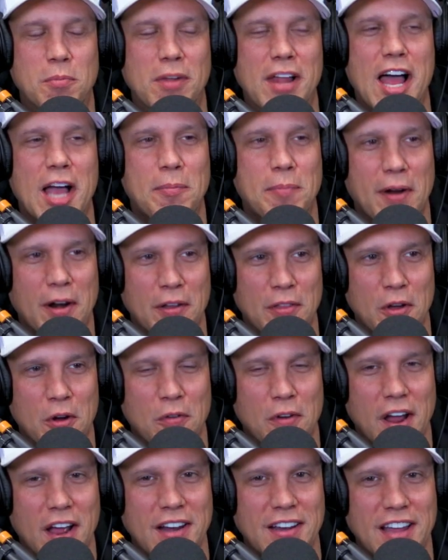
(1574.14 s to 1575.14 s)
a black bear though,
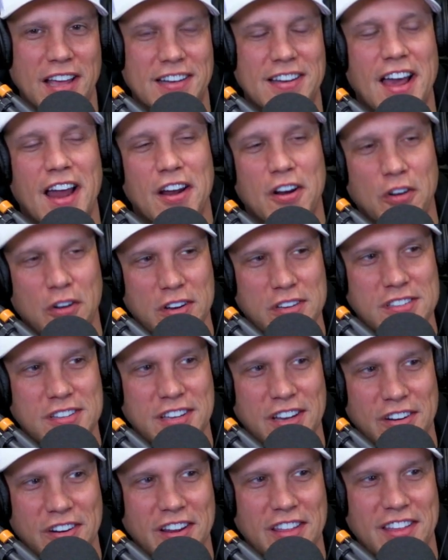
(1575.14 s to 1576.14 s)
right? Like not a
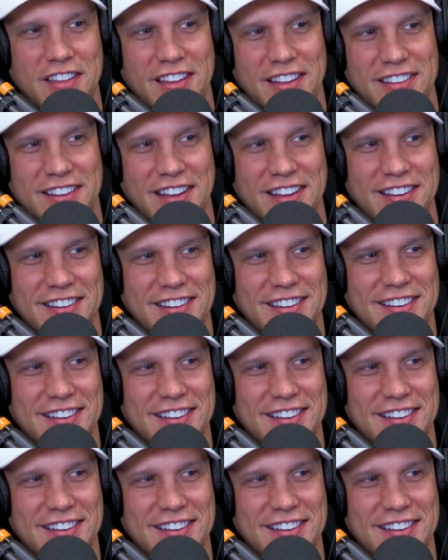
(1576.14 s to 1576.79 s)
grizzly or anything like that?